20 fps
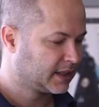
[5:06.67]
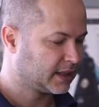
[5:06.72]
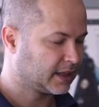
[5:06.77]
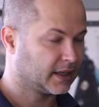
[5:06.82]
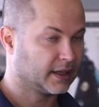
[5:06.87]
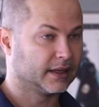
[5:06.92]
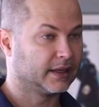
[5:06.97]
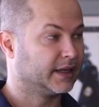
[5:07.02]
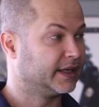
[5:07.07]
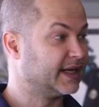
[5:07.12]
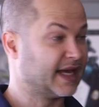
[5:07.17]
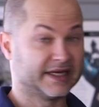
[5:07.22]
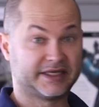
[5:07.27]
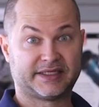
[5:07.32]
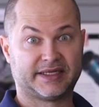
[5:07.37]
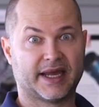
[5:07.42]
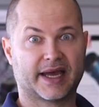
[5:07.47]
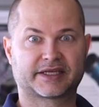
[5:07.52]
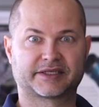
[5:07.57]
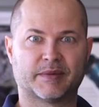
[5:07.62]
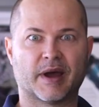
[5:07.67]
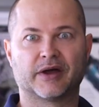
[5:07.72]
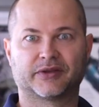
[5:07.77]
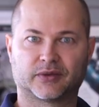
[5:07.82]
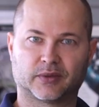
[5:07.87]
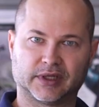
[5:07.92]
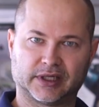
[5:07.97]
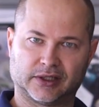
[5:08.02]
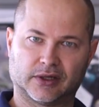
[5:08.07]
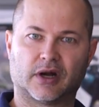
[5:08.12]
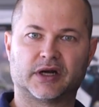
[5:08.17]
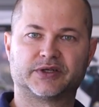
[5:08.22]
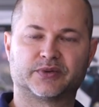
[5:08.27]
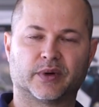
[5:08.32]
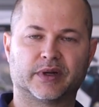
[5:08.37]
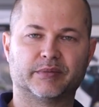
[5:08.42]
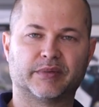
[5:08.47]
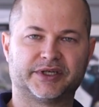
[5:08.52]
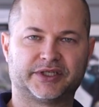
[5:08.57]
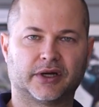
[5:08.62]
uh, an HDX mount, a really large
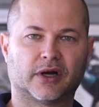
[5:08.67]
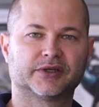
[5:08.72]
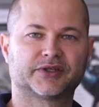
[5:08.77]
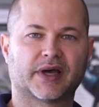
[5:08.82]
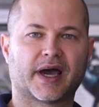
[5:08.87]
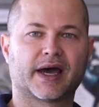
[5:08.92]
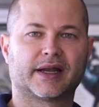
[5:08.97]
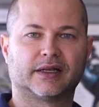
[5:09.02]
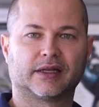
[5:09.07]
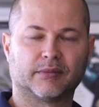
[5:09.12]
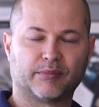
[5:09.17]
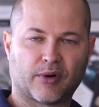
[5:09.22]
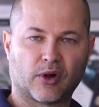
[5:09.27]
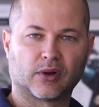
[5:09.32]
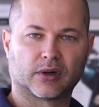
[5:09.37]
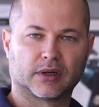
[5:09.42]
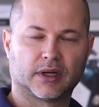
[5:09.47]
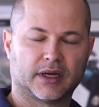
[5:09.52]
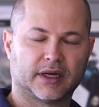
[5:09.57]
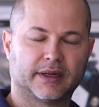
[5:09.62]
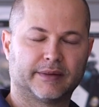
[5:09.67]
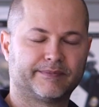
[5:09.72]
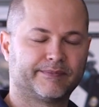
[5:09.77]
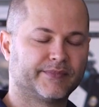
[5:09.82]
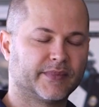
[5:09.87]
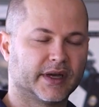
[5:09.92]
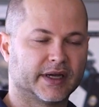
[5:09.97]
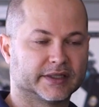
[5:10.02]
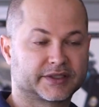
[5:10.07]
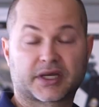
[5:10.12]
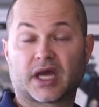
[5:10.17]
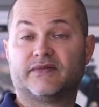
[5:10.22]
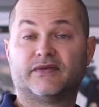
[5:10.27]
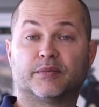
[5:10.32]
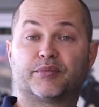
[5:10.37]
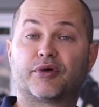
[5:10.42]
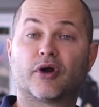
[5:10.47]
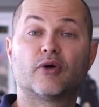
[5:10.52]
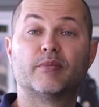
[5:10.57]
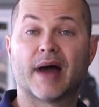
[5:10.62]
one, but you also had a little uh, uh,
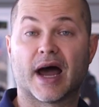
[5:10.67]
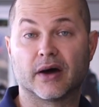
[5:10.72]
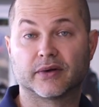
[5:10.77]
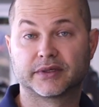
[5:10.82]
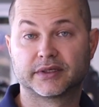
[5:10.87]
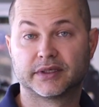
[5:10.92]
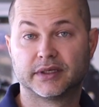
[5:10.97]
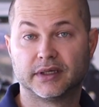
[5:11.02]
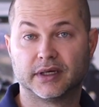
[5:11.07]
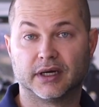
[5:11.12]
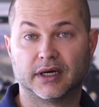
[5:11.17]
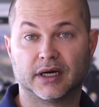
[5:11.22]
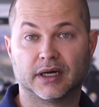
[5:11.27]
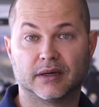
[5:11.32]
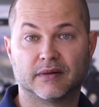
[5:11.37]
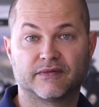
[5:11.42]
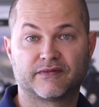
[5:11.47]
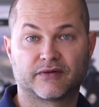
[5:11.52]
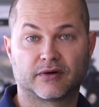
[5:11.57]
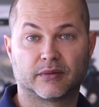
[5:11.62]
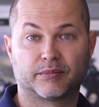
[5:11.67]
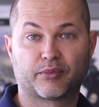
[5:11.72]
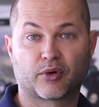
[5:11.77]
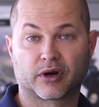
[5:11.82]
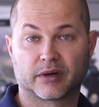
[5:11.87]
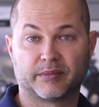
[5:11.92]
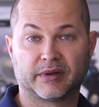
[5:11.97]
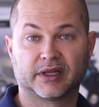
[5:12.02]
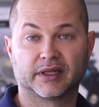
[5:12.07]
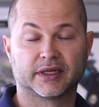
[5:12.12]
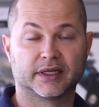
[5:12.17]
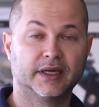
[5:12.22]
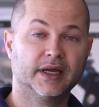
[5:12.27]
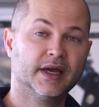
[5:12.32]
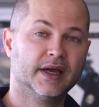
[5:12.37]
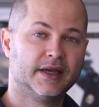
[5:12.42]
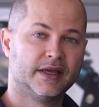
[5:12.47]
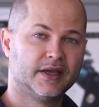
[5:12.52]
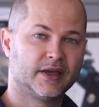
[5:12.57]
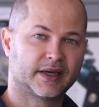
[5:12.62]
SkyView Pro mount uh, for portability.
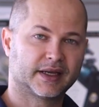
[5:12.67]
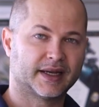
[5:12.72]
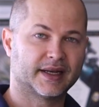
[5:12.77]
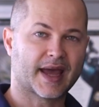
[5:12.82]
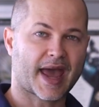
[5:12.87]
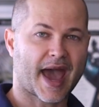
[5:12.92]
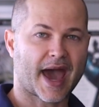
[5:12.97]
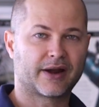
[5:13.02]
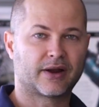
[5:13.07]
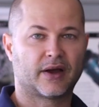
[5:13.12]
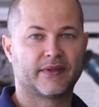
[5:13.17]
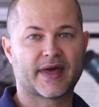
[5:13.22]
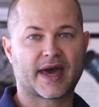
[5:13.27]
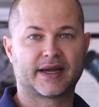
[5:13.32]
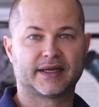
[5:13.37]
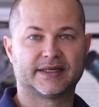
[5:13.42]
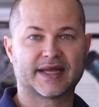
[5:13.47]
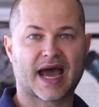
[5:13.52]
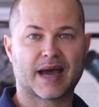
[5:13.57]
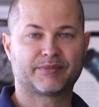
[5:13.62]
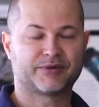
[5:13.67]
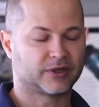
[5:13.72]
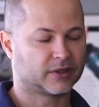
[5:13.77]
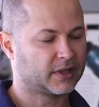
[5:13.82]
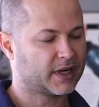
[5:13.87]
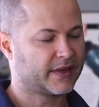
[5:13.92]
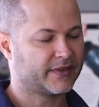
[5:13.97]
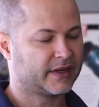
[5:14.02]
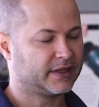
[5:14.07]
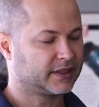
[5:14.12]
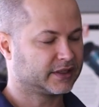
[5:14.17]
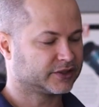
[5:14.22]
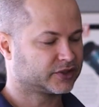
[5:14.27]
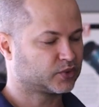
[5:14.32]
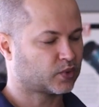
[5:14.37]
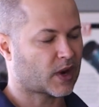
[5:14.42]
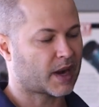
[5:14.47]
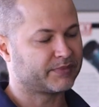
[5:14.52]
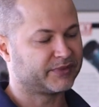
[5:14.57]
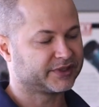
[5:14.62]
You can add on that adapter and then you can
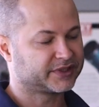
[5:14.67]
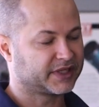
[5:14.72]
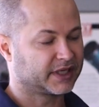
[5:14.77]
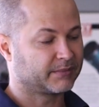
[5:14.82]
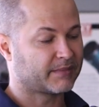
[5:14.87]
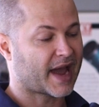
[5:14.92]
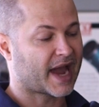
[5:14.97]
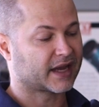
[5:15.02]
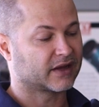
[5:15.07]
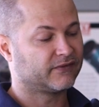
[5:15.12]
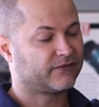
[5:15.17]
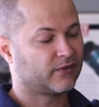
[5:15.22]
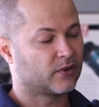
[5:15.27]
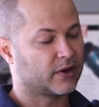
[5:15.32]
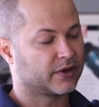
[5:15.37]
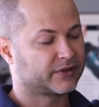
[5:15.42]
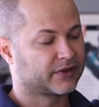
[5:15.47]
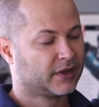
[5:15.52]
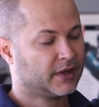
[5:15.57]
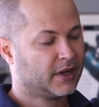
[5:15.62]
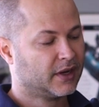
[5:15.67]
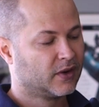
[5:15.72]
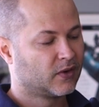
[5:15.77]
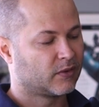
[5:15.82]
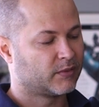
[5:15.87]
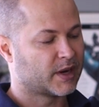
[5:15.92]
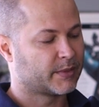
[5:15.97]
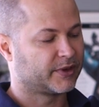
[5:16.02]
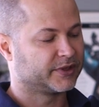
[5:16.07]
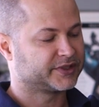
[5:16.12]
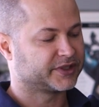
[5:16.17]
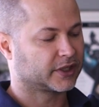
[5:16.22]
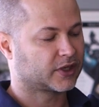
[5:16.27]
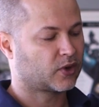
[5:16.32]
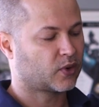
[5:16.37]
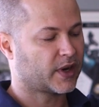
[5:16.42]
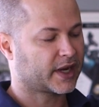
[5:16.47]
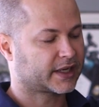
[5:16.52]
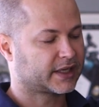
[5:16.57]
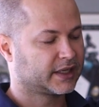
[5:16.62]
swap this thing back and forth. Remember, it's a
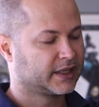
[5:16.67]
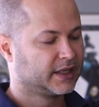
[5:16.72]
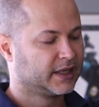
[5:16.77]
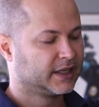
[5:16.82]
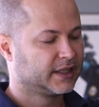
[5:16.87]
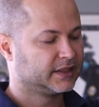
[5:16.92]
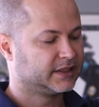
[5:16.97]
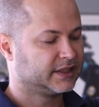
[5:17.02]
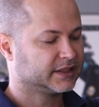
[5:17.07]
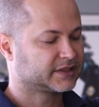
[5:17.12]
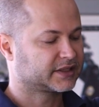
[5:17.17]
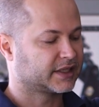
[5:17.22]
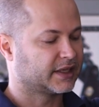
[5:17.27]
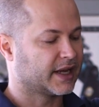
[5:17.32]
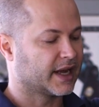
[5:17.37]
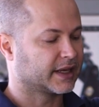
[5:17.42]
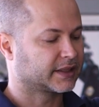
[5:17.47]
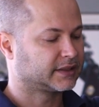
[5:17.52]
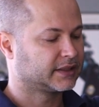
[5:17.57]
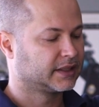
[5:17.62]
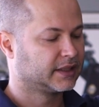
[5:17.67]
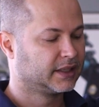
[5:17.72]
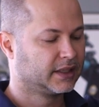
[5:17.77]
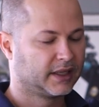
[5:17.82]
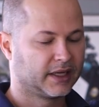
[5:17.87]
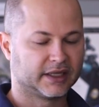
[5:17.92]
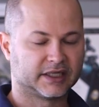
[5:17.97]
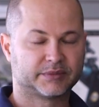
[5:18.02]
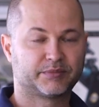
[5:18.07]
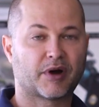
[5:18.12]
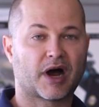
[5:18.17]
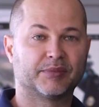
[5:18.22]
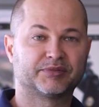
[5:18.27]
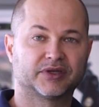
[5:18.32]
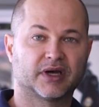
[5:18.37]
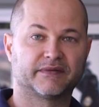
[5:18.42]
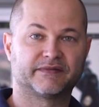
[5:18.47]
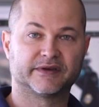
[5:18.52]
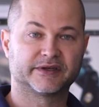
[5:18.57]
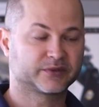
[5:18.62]
quick disconnect. It just
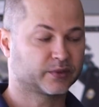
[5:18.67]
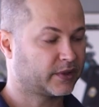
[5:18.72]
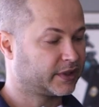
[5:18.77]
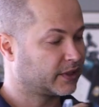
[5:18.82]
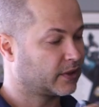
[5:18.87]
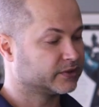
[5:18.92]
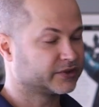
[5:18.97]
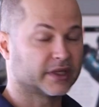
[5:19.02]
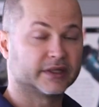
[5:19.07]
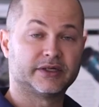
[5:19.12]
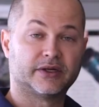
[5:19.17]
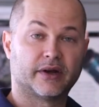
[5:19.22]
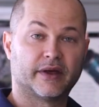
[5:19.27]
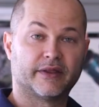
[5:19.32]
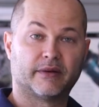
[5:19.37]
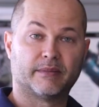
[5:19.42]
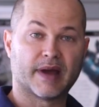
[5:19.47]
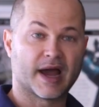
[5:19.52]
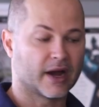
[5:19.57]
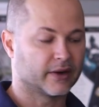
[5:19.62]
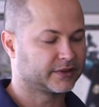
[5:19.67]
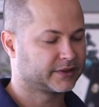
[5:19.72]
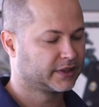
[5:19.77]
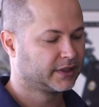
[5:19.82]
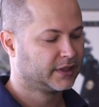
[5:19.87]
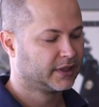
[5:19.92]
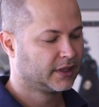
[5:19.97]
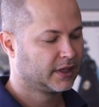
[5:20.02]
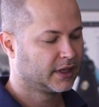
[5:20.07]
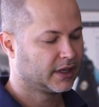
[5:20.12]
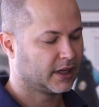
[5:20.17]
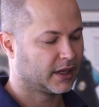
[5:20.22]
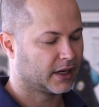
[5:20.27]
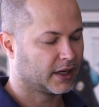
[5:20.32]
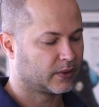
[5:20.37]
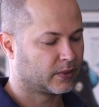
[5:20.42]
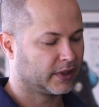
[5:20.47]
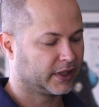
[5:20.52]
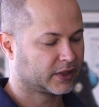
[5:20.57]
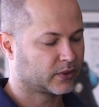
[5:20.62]
pops off this one and goes on your other mount
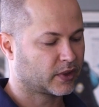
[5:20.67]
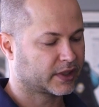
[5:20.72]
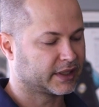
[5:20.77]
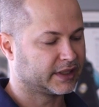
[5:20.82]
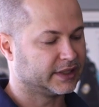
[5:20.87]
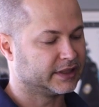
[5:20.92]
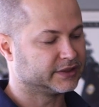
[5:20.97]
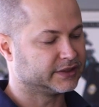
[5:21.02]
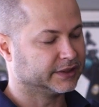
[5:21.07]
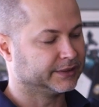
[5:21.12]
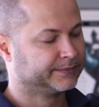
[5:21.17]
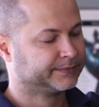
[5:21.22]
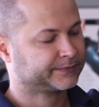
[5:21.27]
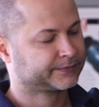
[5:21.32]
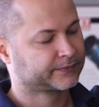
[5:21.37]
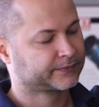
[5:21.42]
really quick and easy